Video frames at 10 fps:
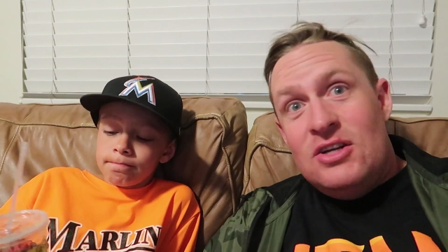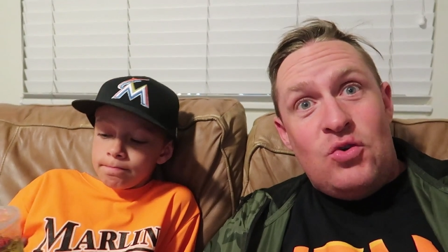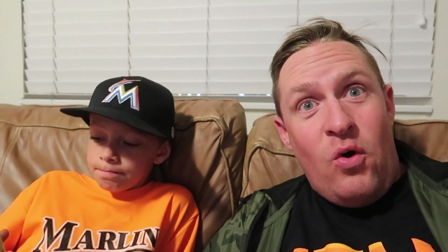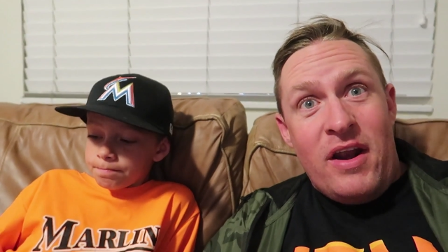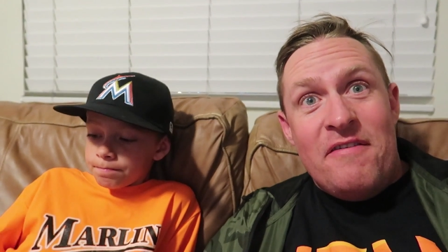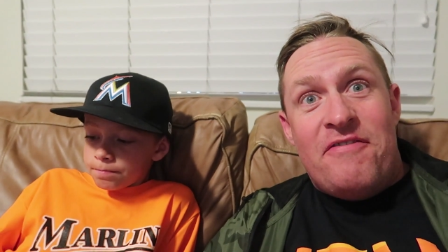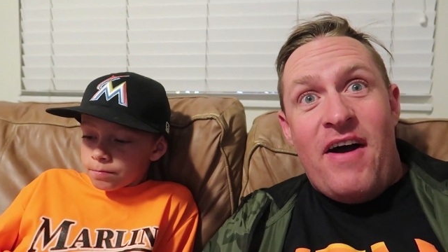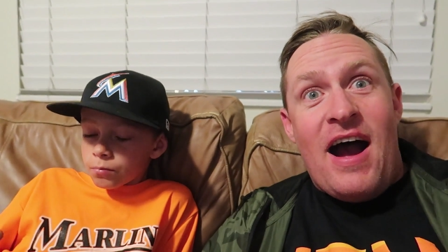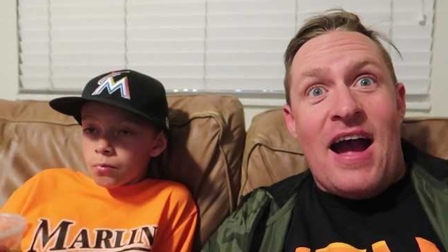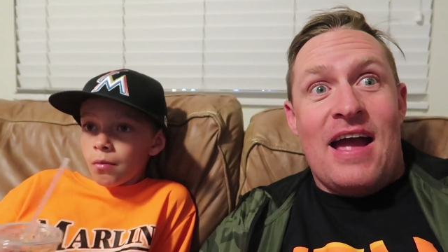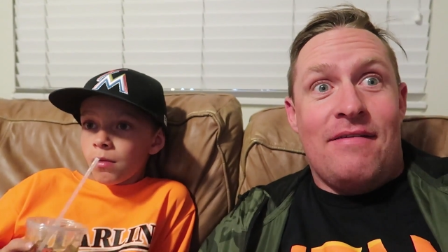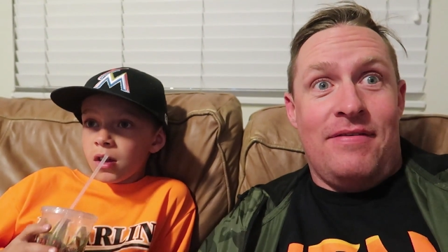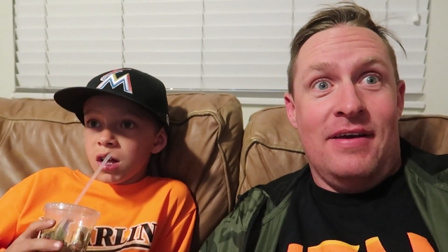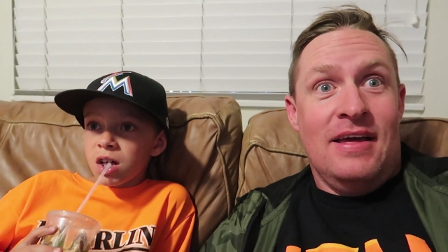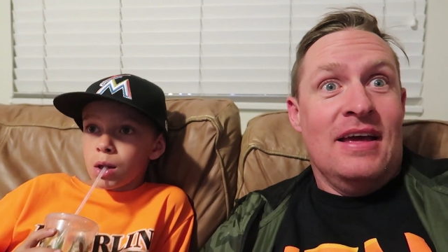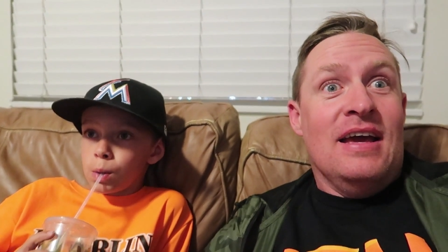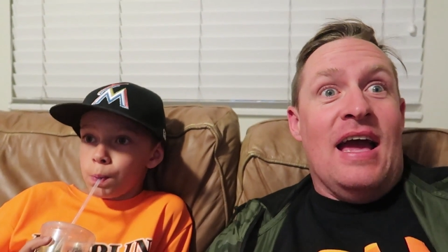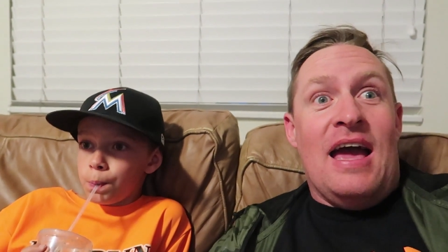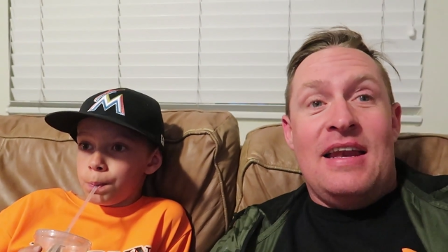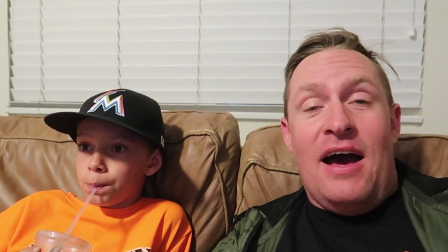Speaker 1: twenty-five,
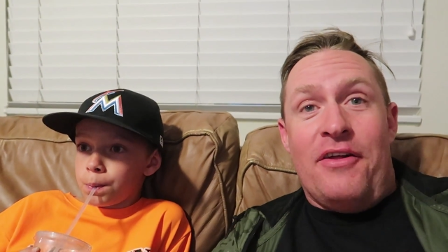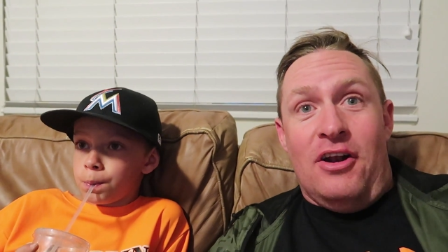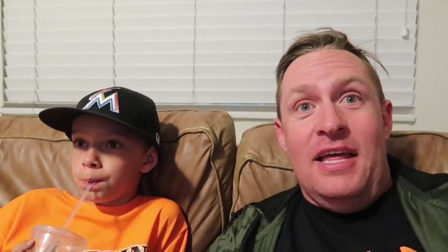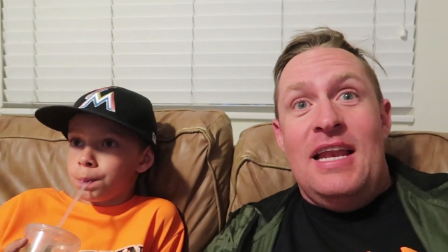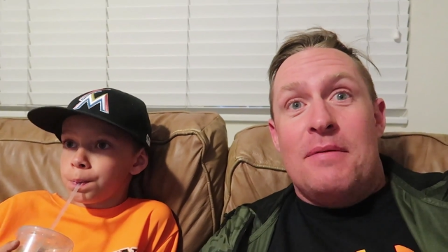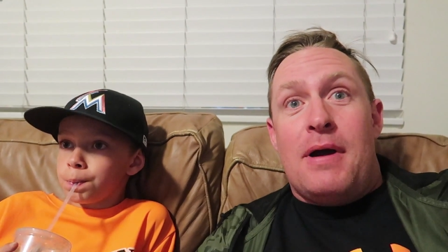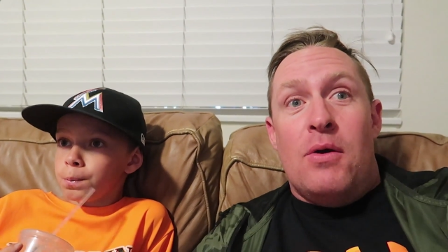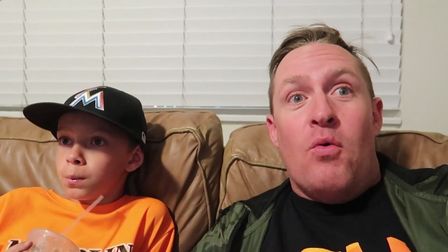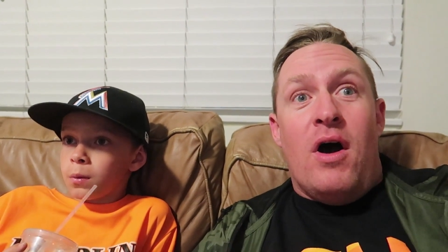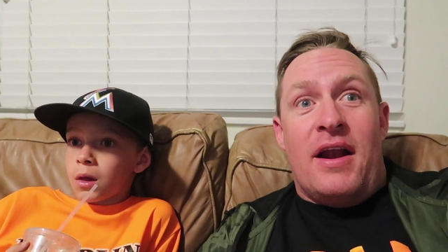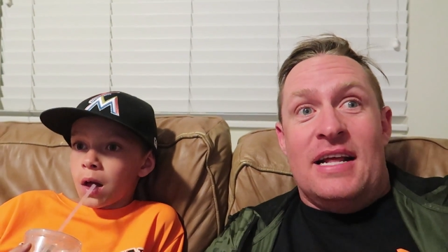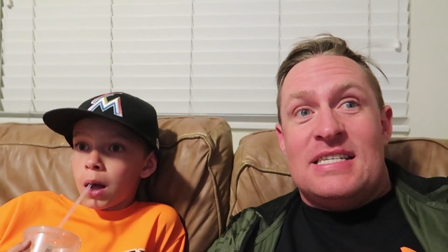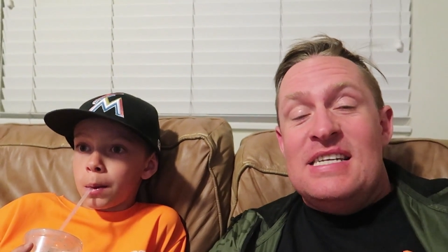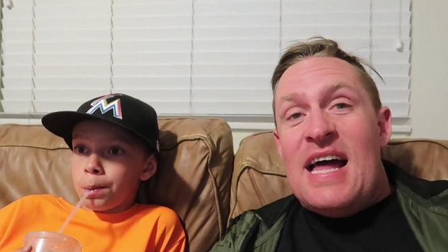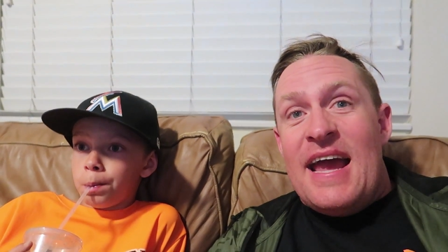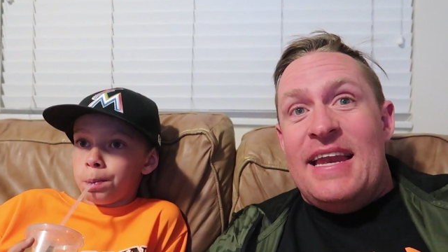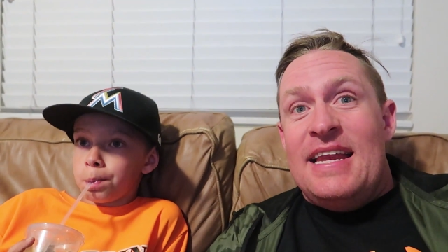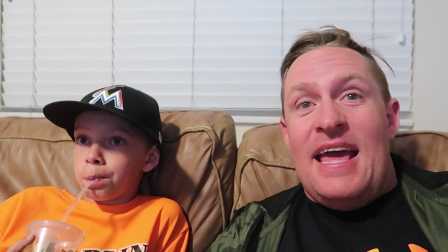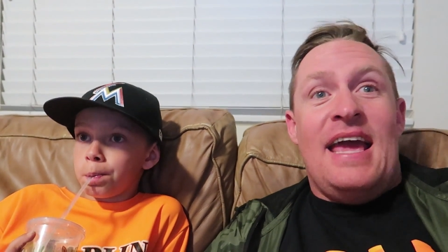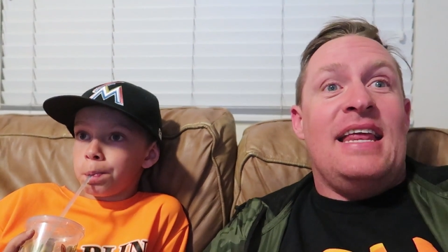and now they're leading by one. It's
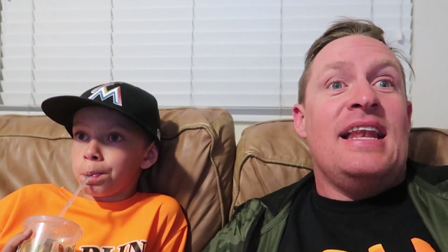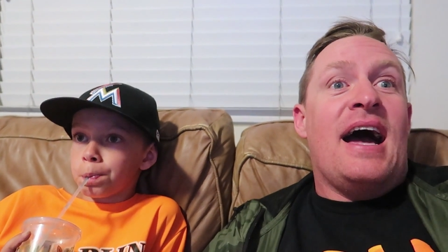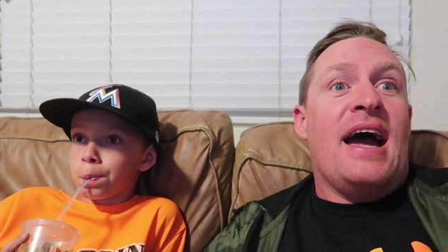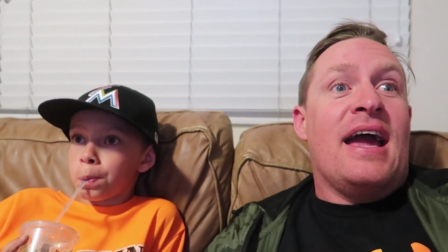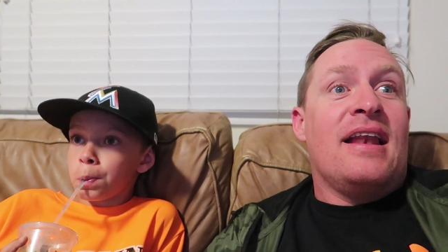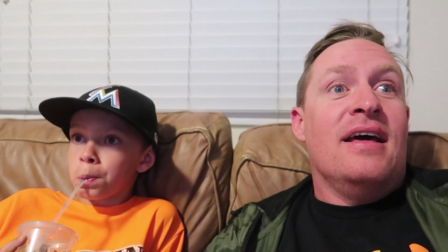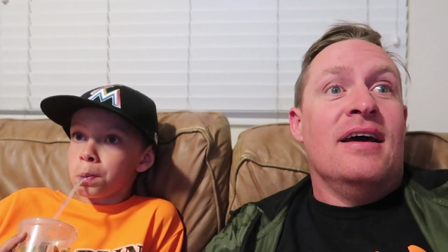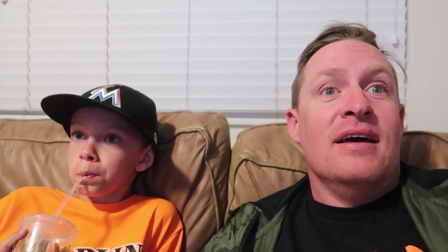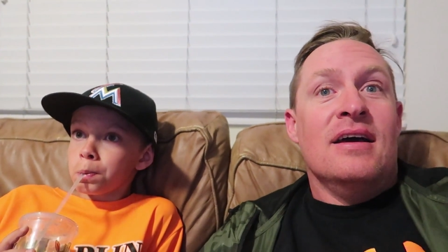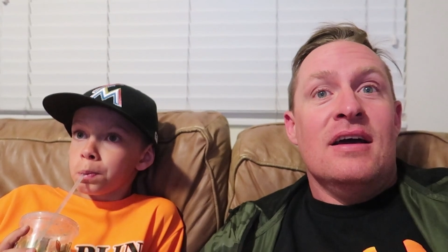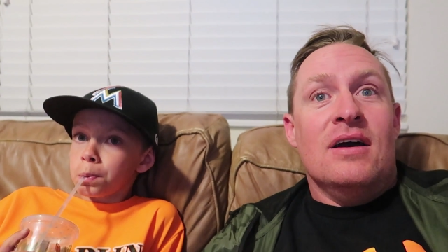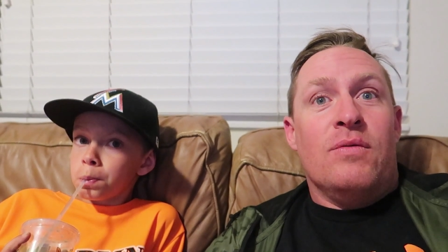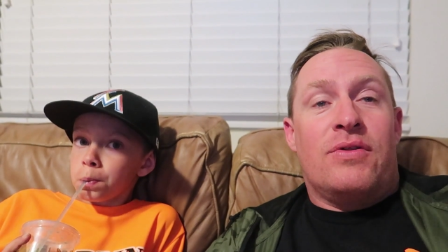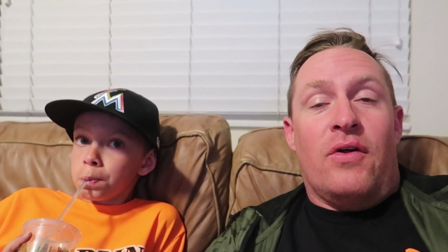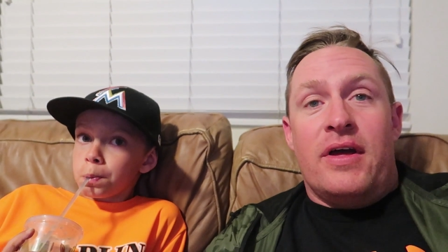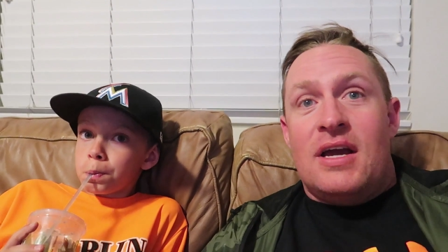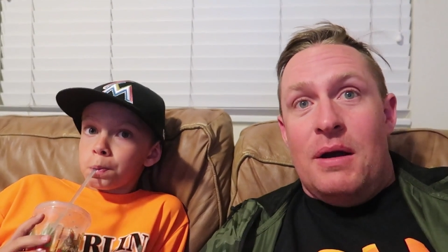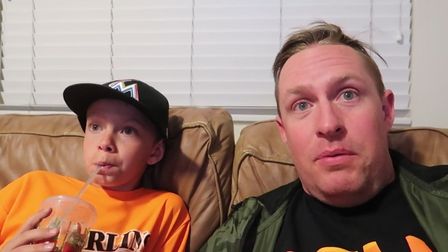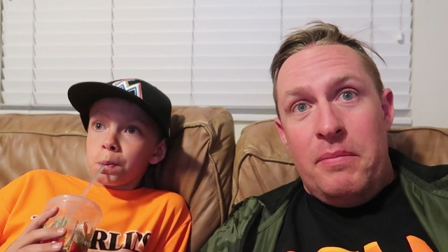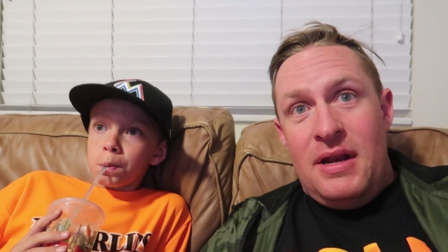ninety to eighty-nine, with only a
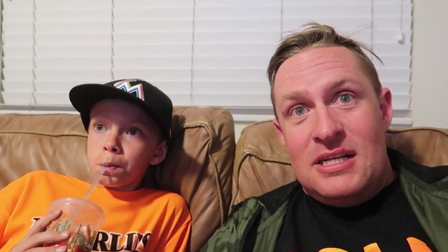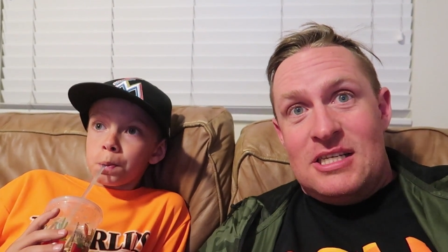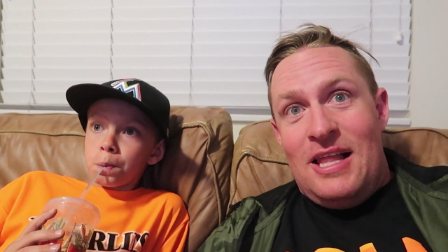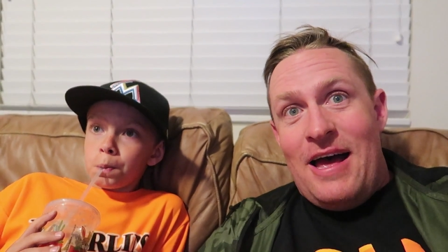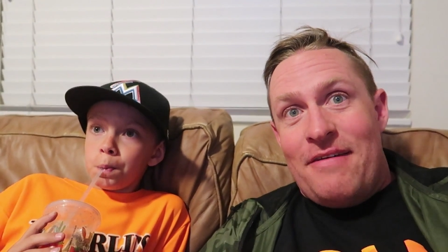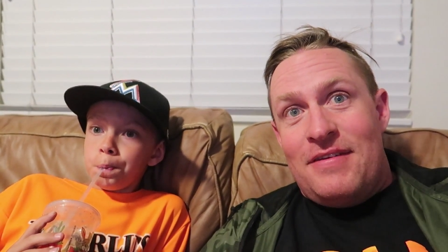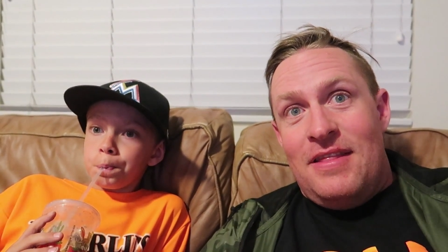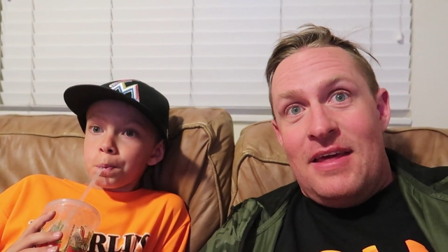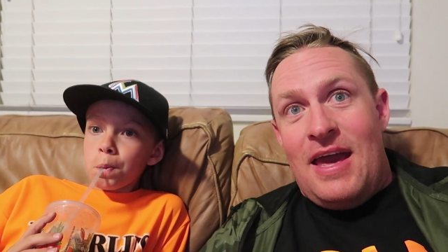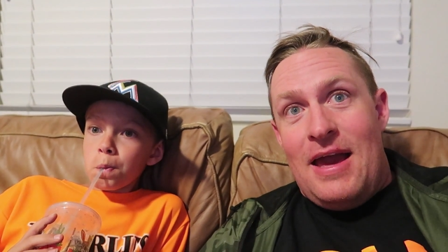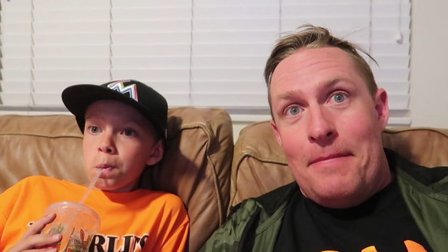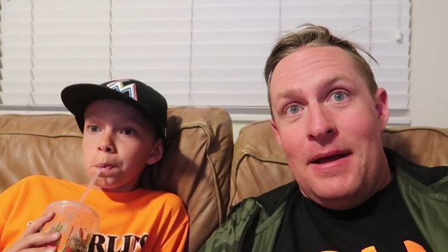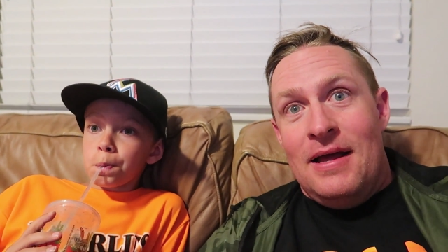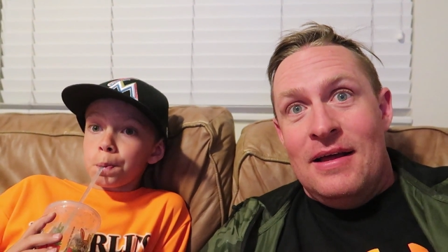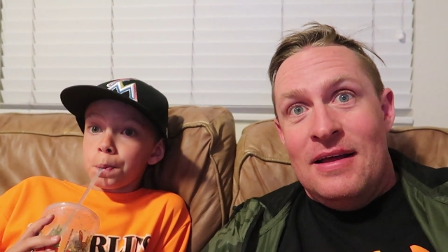couple minutes left in the game.